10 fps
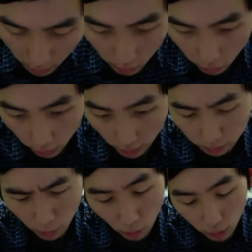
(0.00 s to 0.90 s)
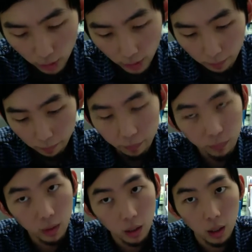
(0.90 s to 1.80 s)
Sugar and pork.
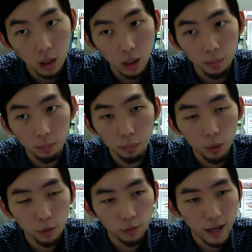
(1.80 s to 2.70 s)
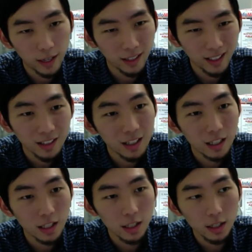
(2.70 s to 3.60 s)
Pork fat
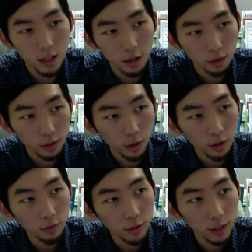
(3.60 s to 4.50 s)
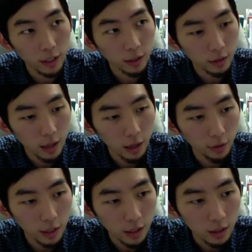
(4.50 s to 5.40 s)
is generally not very
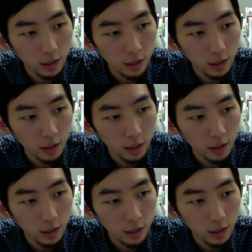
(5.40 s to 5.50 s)
healthy.